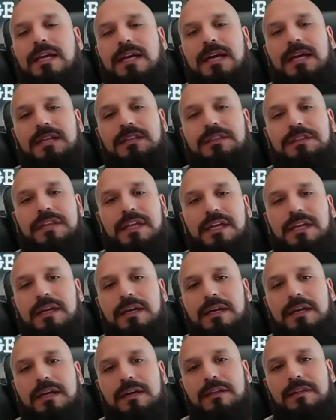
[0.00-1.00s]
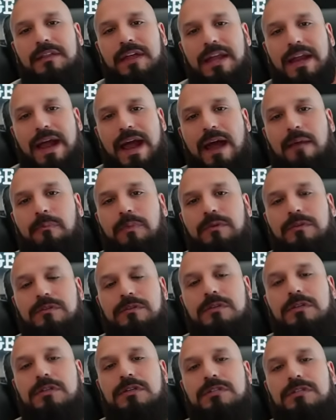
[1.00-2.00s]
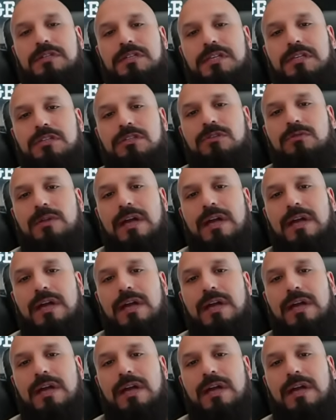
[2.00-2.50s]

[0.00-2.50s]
And the thing that happens is these do not